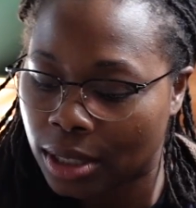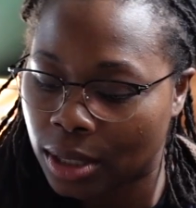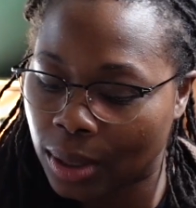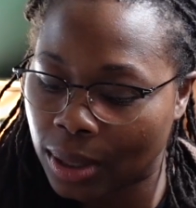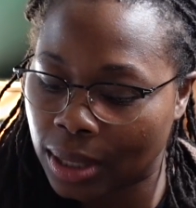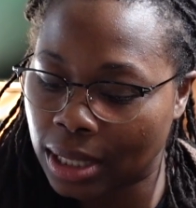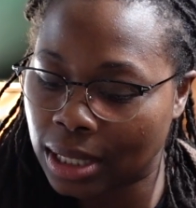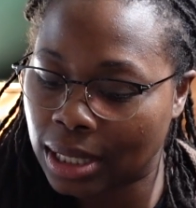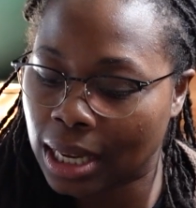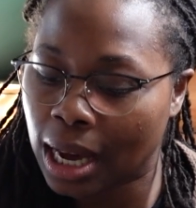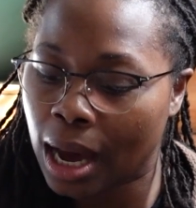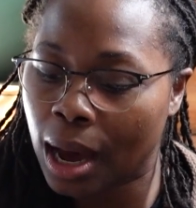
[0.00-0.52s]
So at
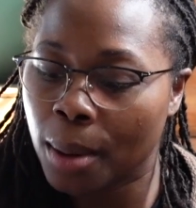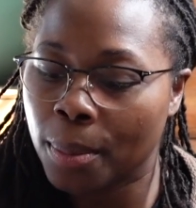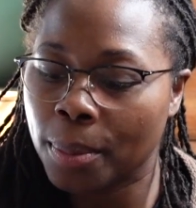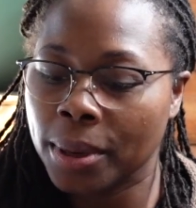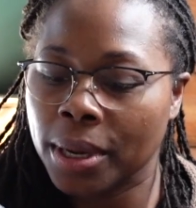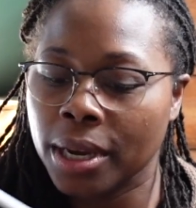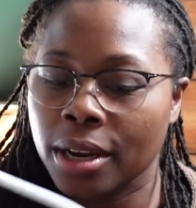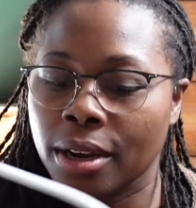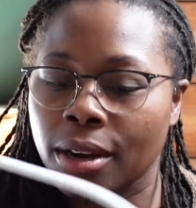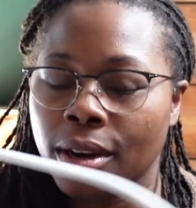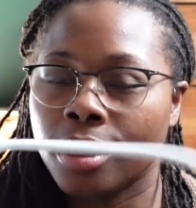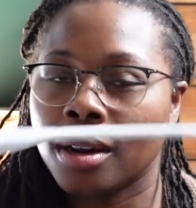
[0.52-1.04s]
the top
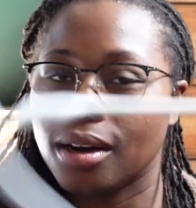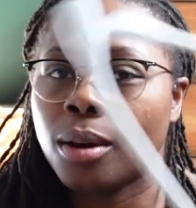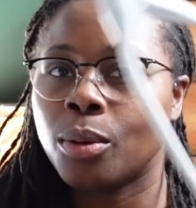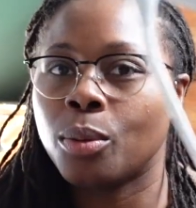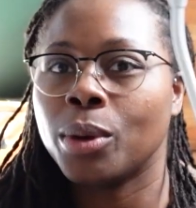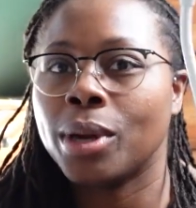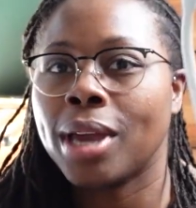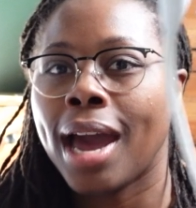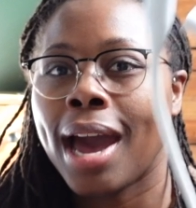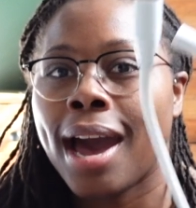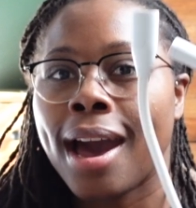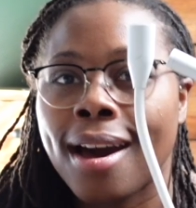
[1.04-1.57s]
here,
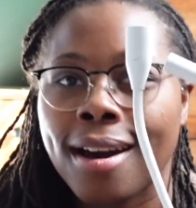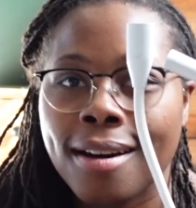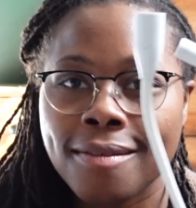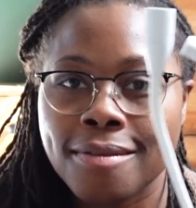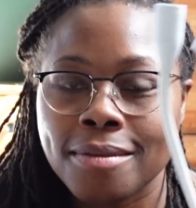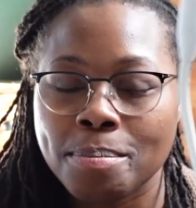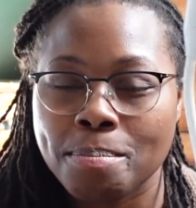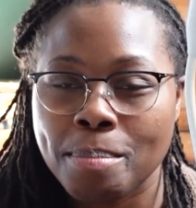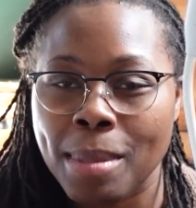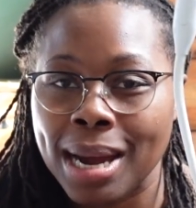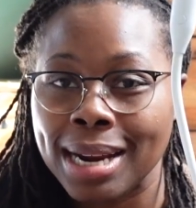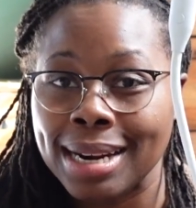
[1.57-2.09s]
we
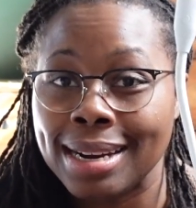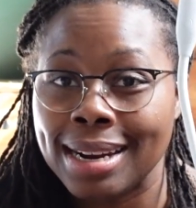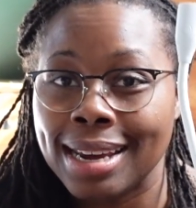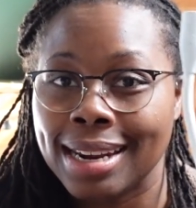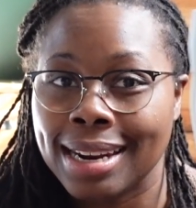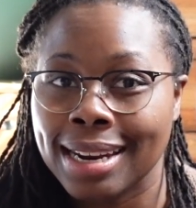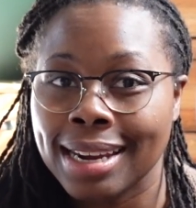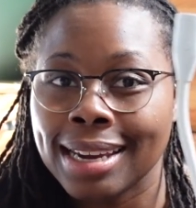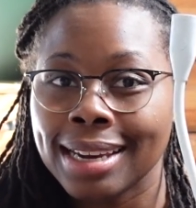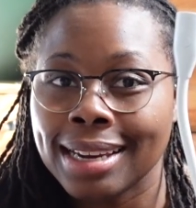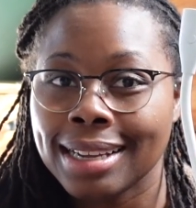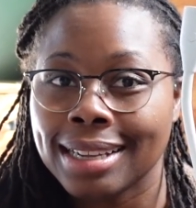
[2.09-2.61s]
have my
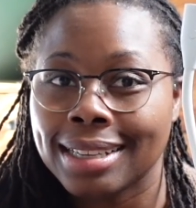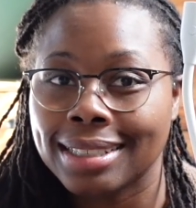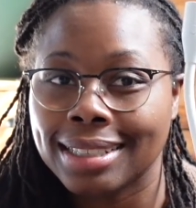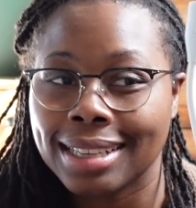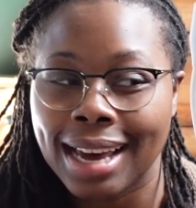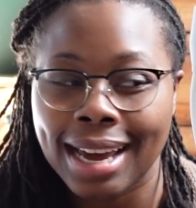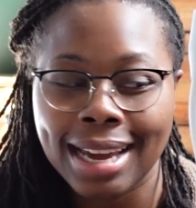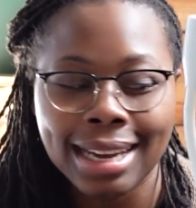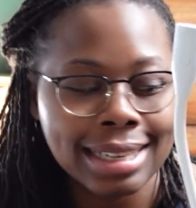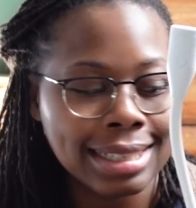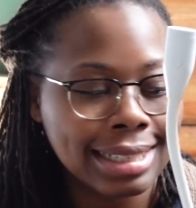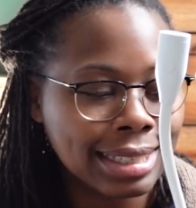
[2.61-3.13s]
knitting
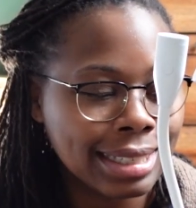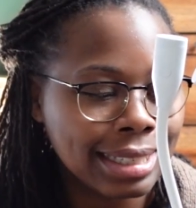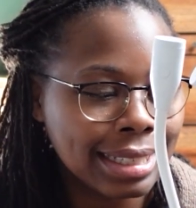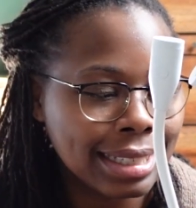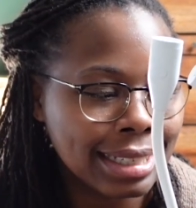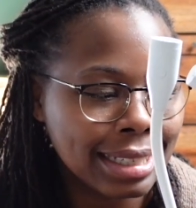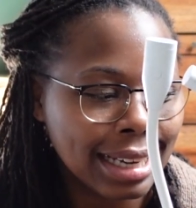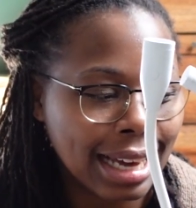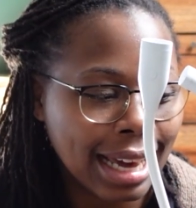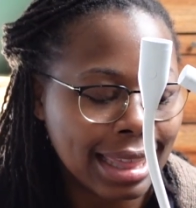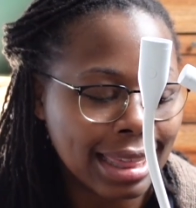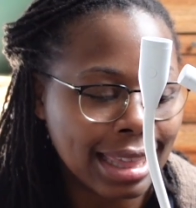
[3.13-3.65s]
light.
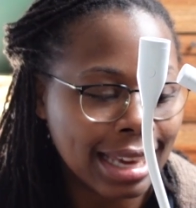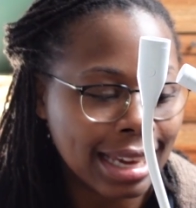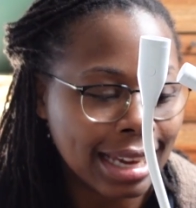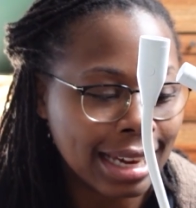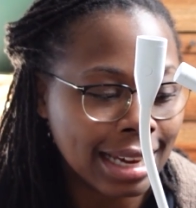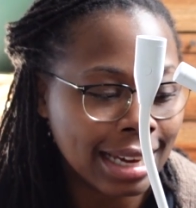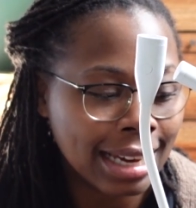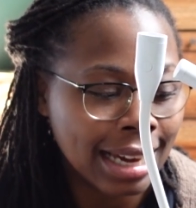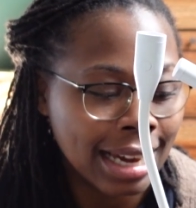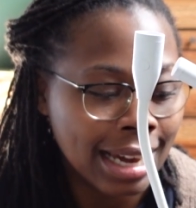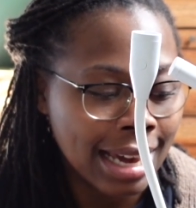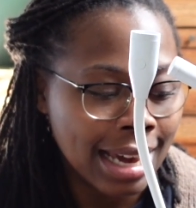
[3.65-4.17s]
I
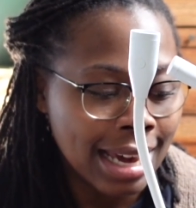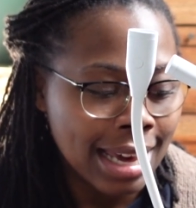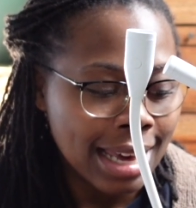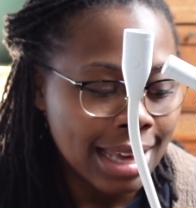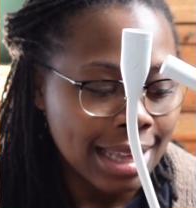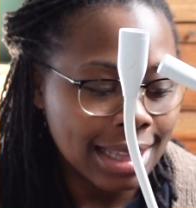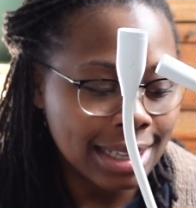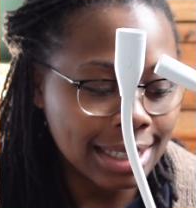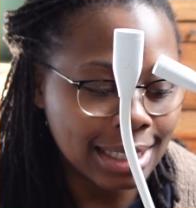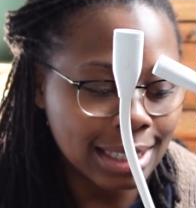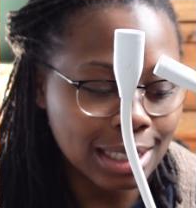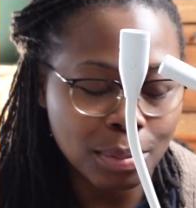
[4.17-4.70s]
think
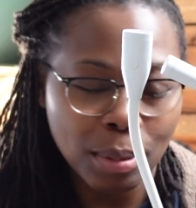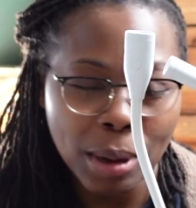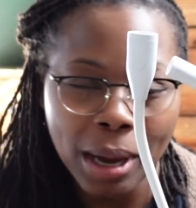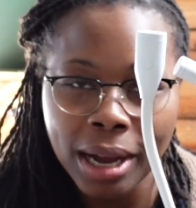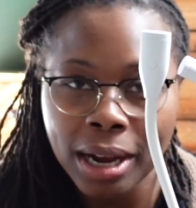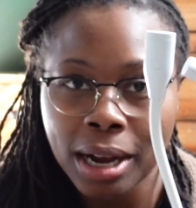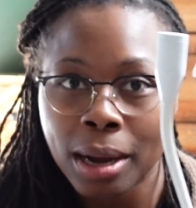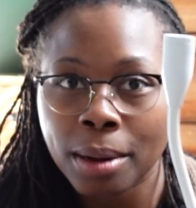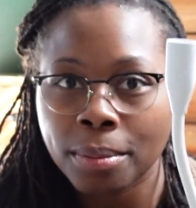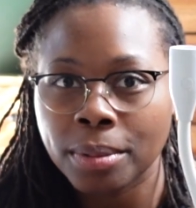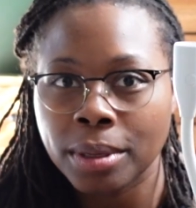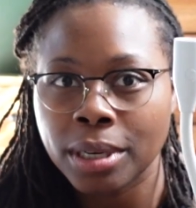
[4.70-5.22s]
this is by a
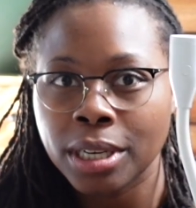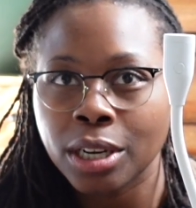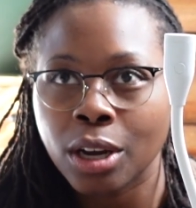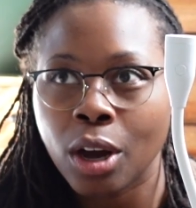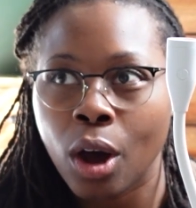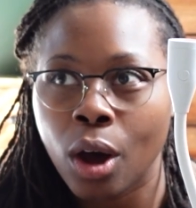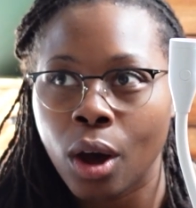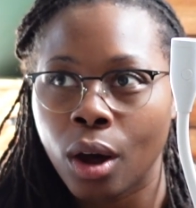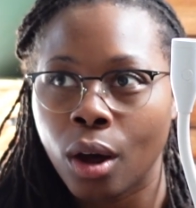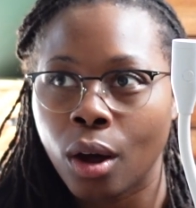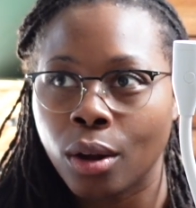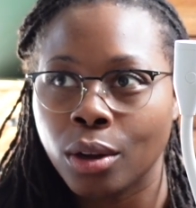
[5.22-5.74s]
company
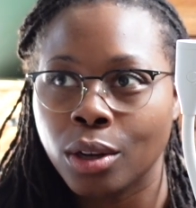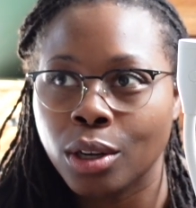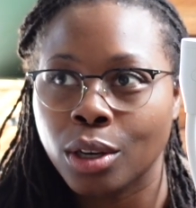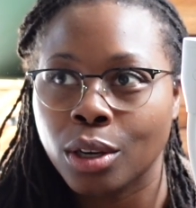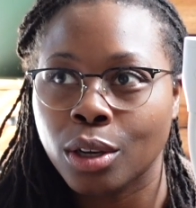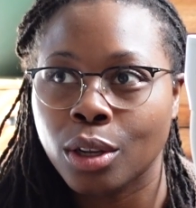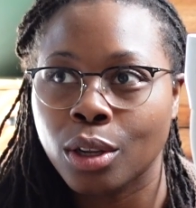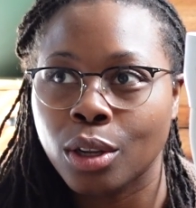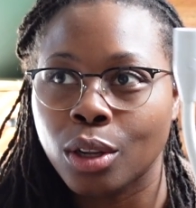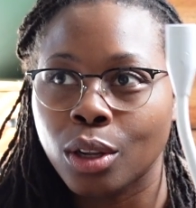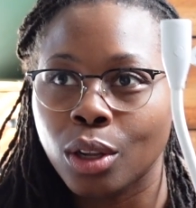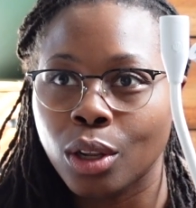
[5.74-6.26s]
called
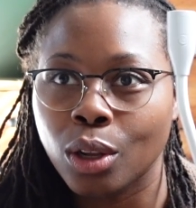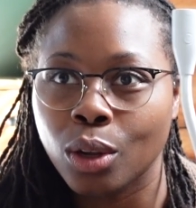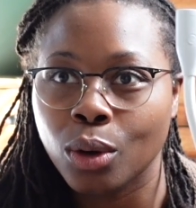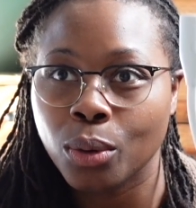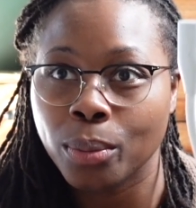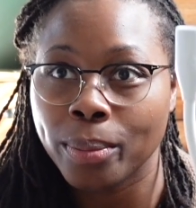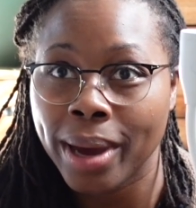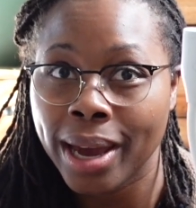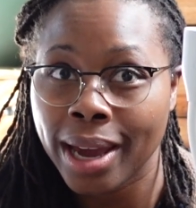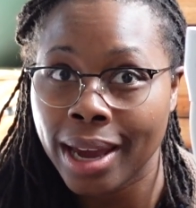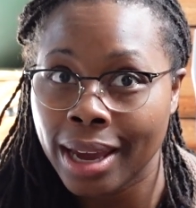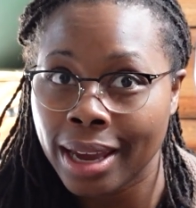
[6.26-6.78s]

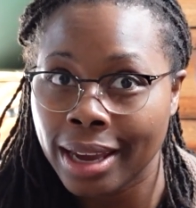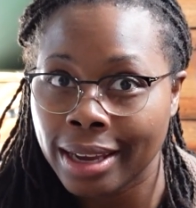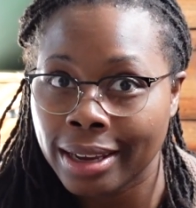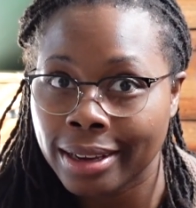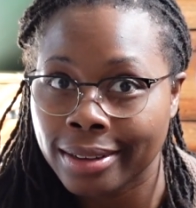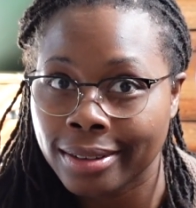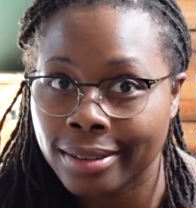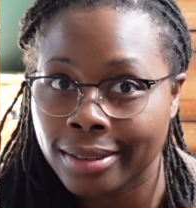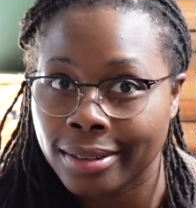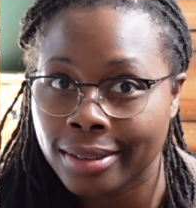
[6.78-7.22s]
Lume.